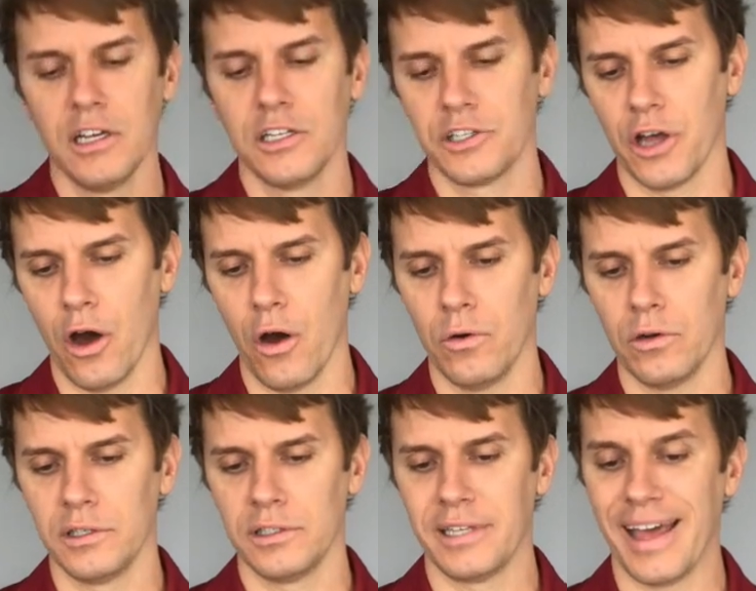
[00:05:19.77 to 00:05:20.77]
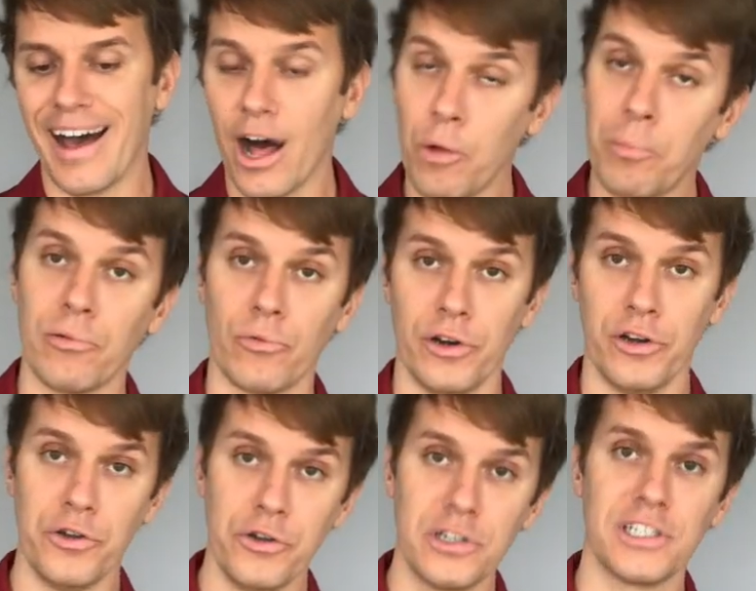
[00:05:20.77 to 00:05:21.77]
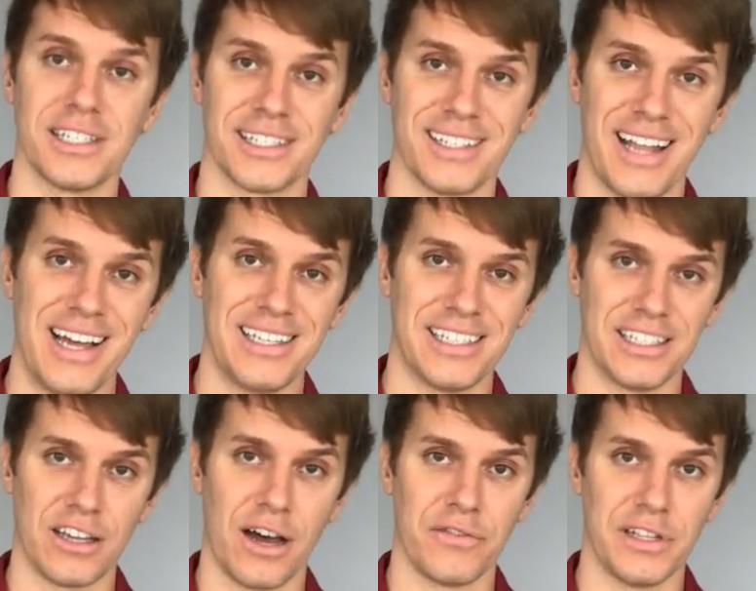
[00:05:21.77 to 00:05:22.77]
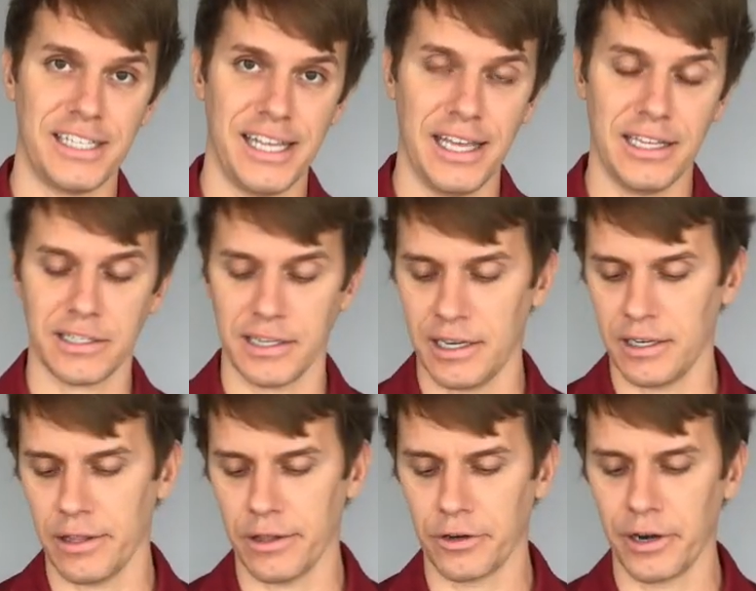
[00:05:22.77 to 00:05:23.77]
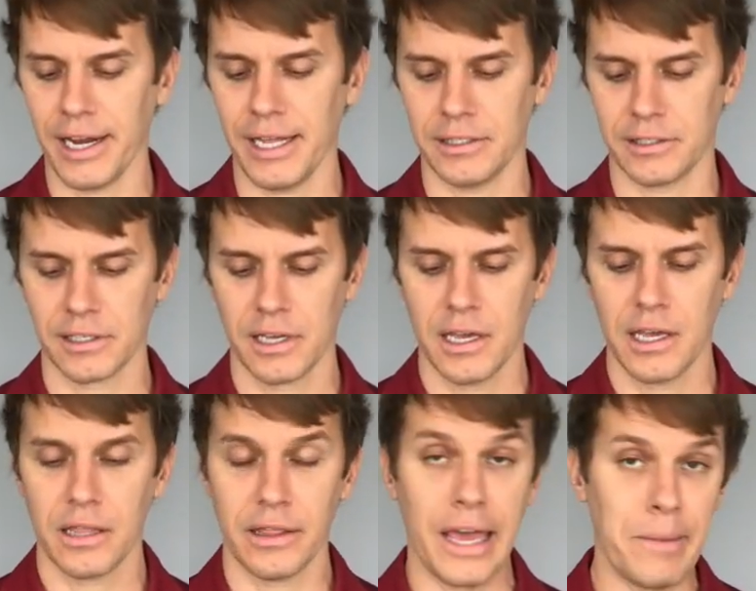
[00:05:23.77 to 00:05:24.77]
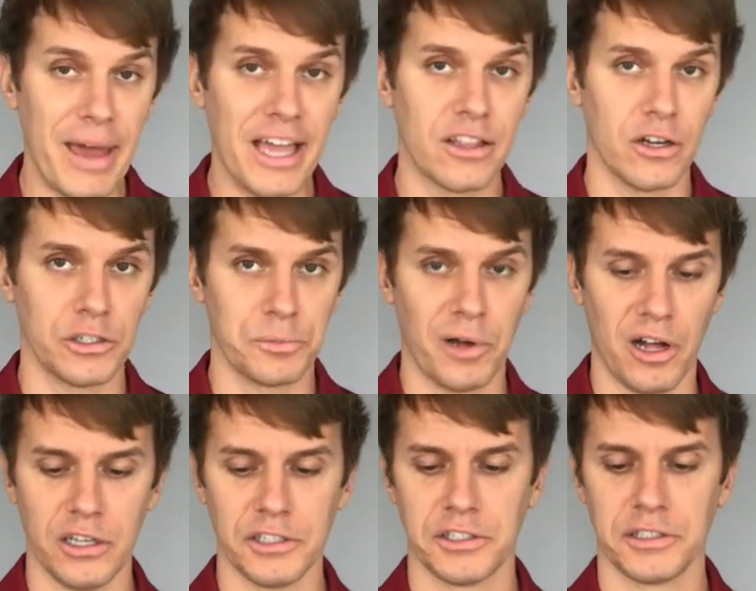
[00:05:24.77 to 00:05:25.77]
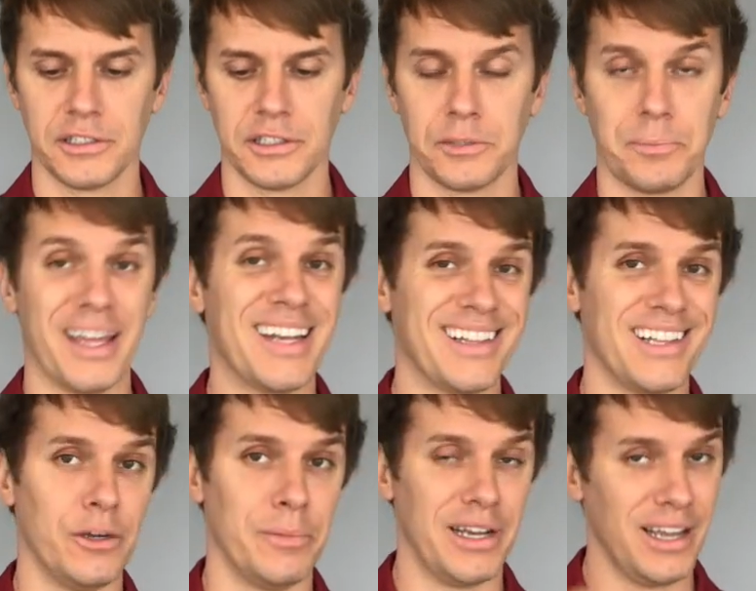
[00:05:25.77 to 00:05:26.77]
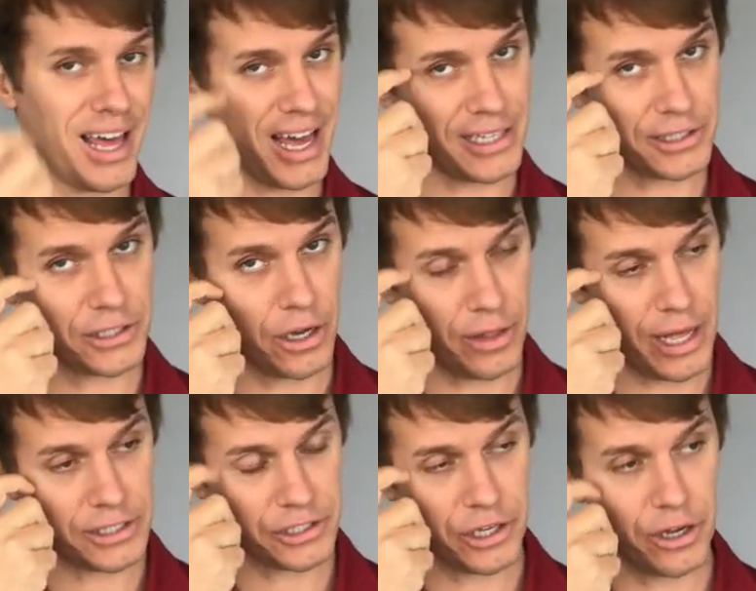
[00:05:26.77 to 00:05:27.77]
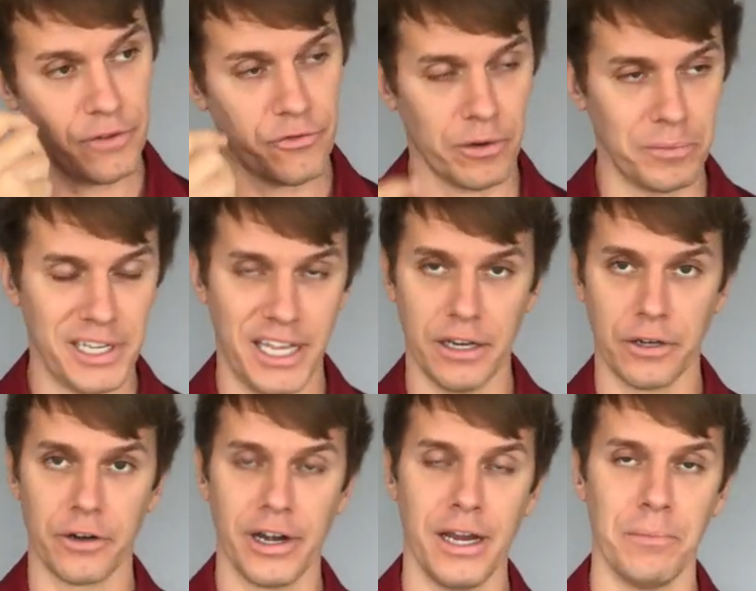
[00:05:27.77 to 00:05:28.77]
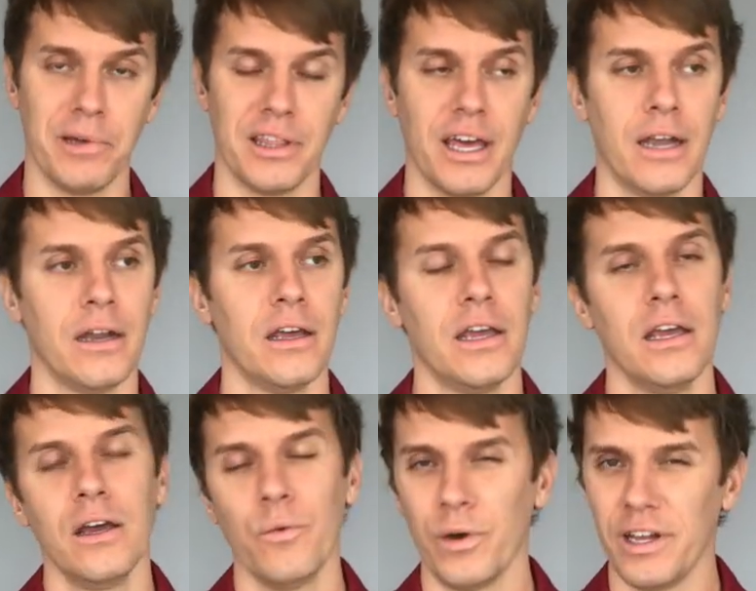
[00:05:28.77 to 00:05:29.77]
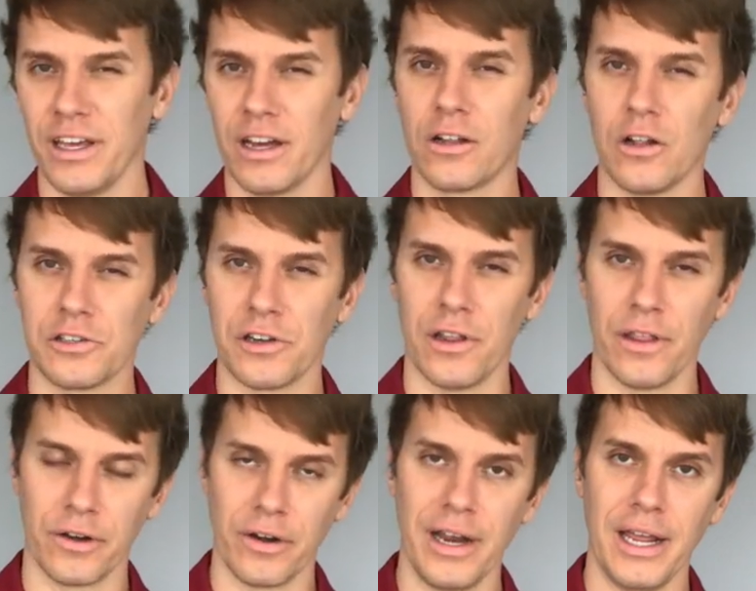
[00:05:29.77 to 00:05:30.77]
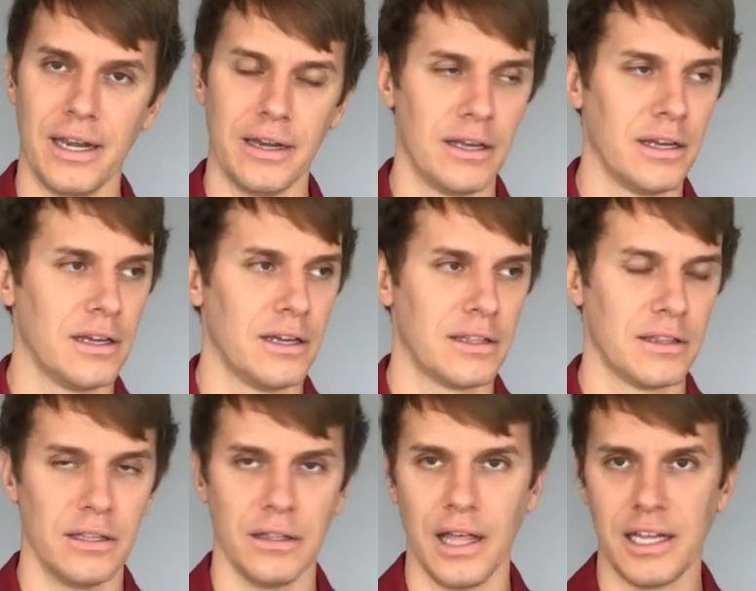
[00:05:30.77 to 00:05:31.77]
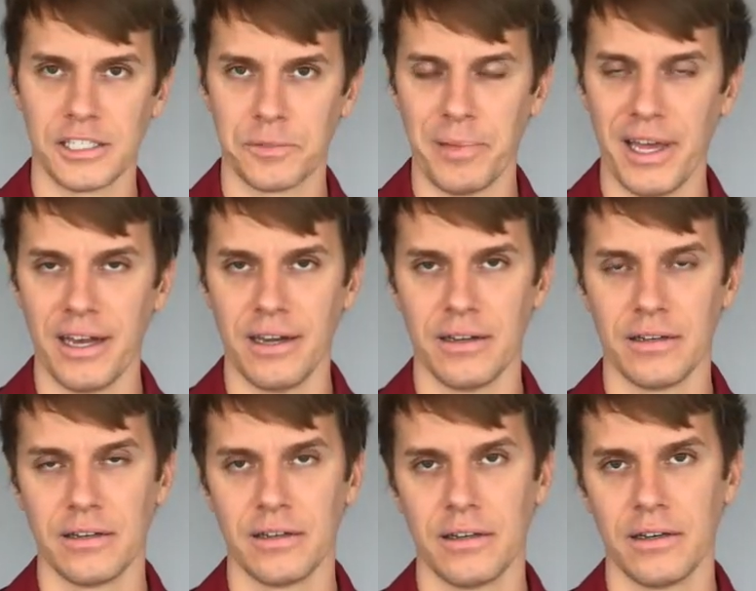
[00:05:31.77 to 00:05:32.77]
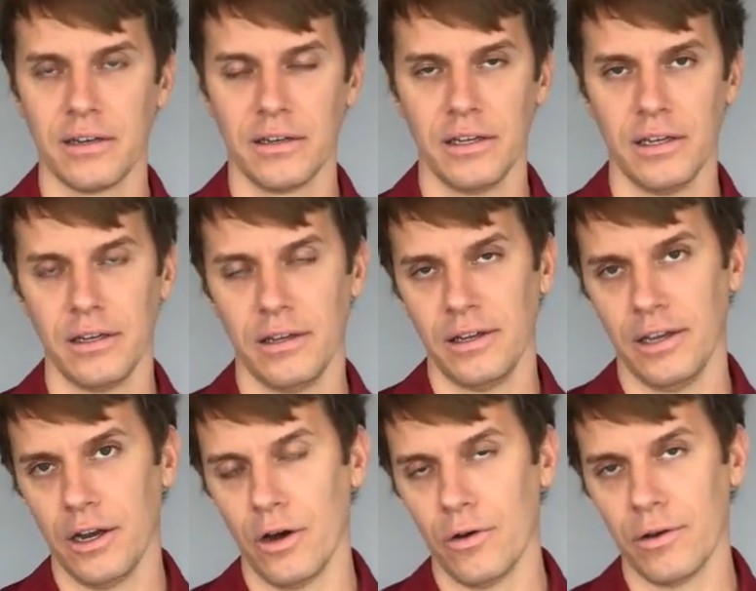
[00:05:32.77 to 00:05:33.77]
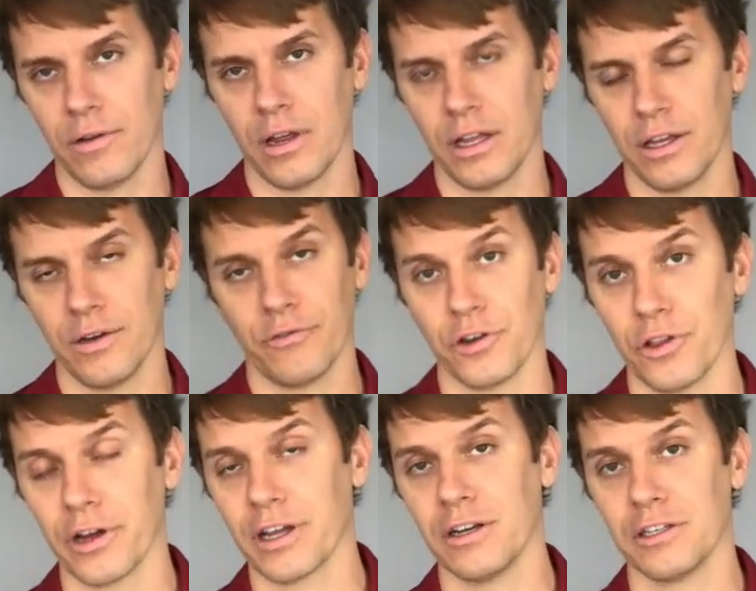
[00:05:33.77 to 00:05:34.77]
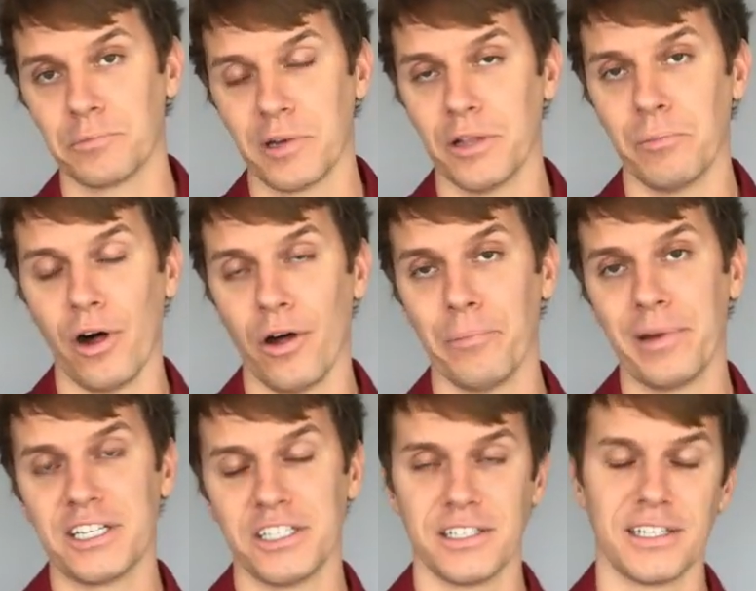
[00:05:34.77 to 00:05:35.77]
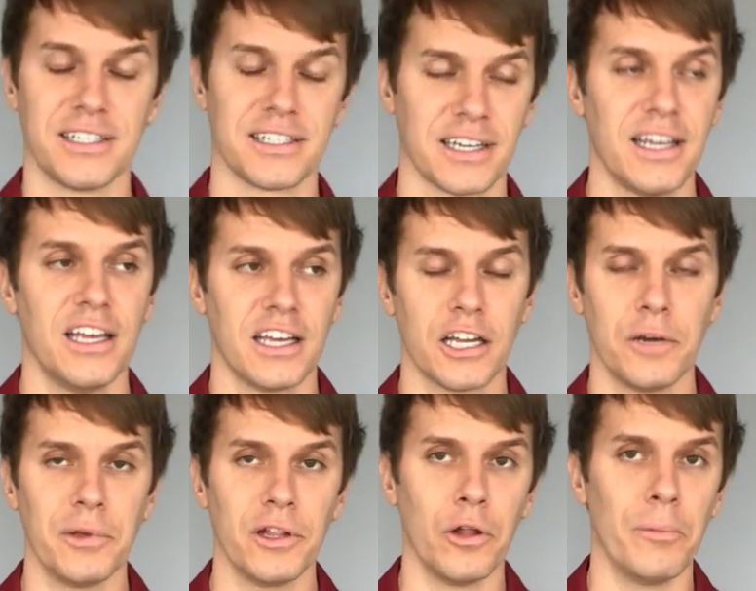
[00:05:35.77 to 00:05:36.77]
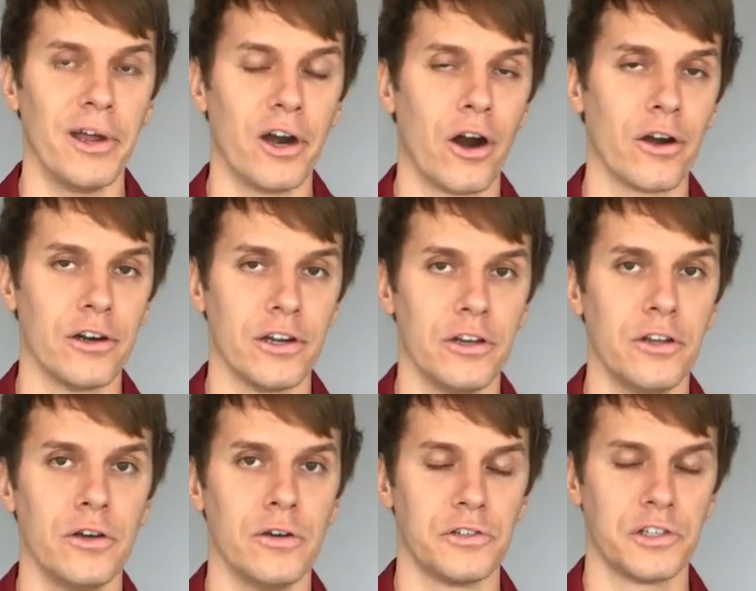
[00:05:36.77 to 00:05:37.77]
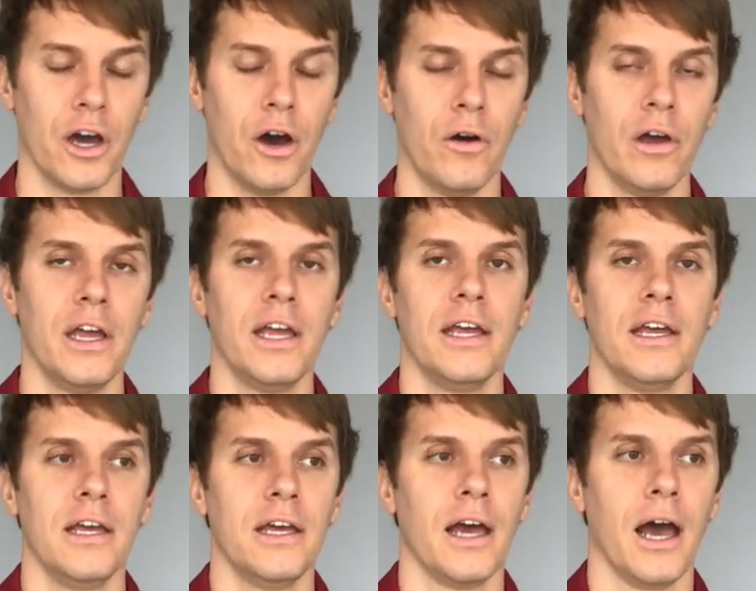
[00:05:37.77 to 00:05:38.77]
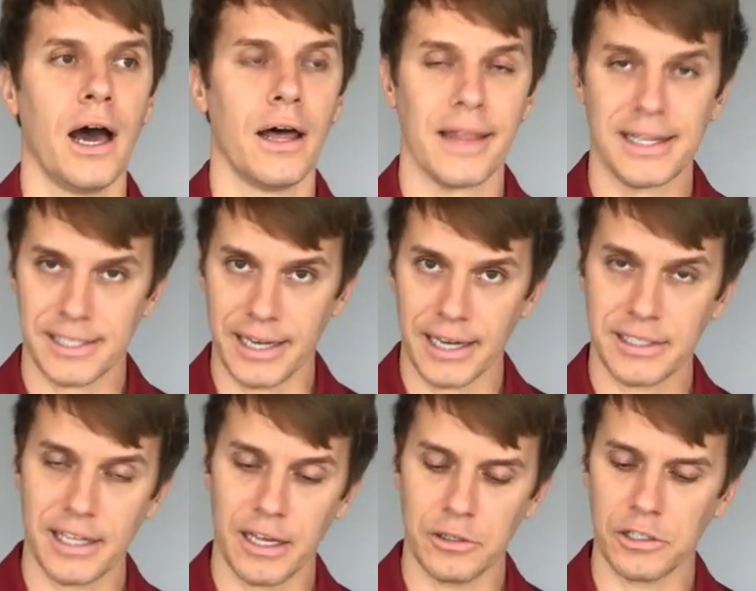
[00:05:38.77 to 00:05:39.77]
So to help reduce the slices off the tees and into the greens, they make those balls spin a little bit less. So that's good from tee to green, but then when you get closer to the green, the less spin, you know, if you're looking to spin the ball in pitches, it's going to be a little bit harder to do. So that's the next thing.